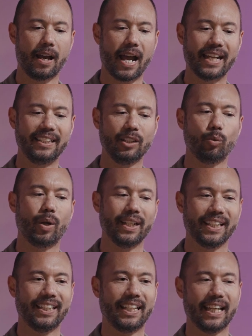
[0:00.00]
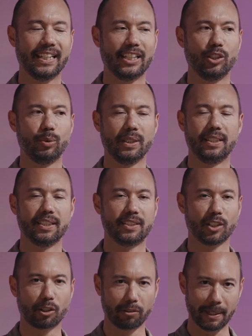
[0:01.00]
I didn't want to get into a
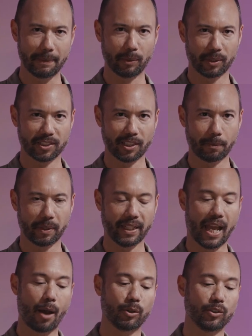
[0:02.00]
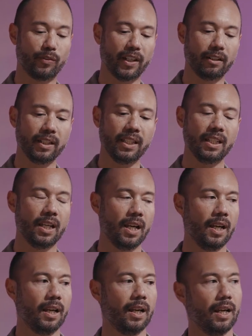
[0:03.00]
disagreement with somebody. I was very,
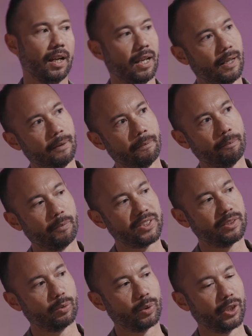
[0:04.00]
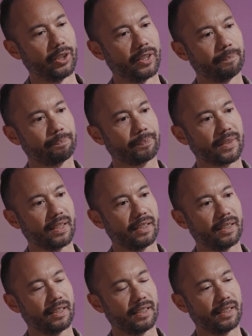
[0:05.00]
um, what's the word,
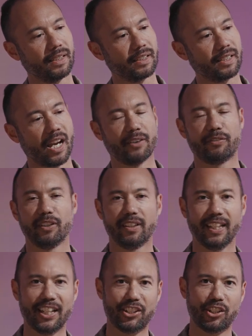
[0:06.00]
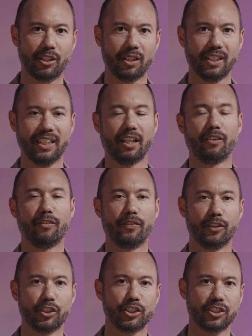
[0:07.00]
confrontationally
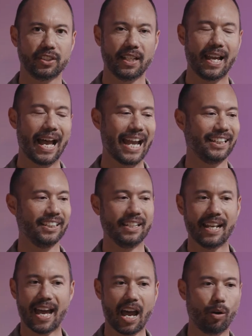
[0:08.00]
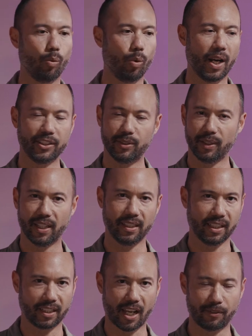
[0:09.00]
averse. I did not want to get
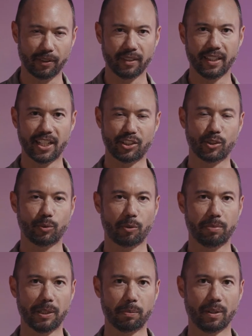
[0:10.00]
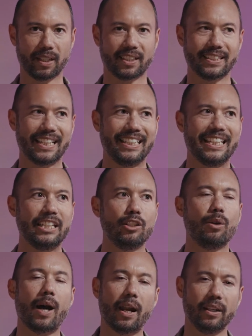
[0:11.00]
in confrontations with people because I
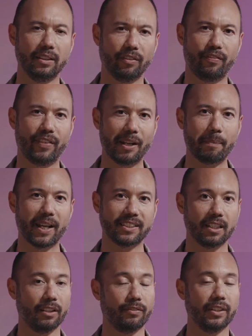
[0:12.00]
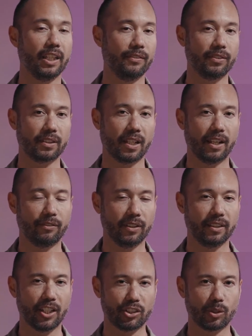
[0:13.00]
didn't know how to defend myself if a
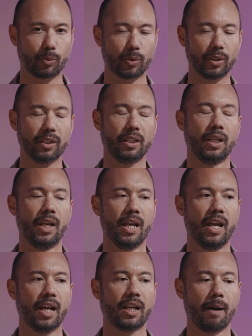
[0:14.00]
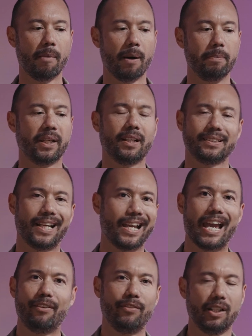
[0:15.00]
confrontation were to come up because I
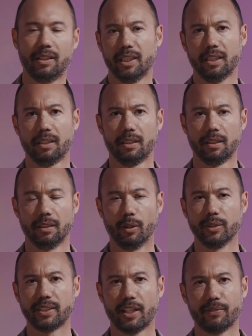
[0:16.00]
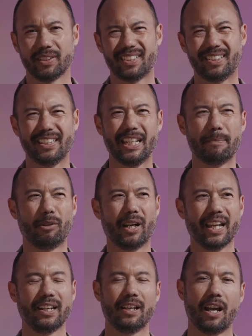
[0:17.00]
had very low self-esteem or
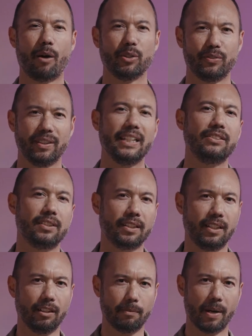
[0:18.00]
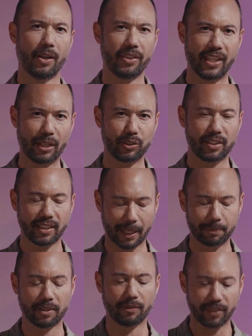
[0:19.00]
I, I was very insecure about those
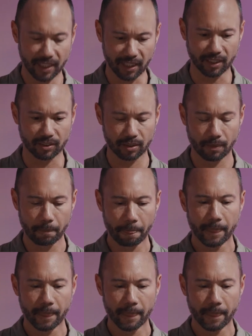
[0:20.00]
types of things.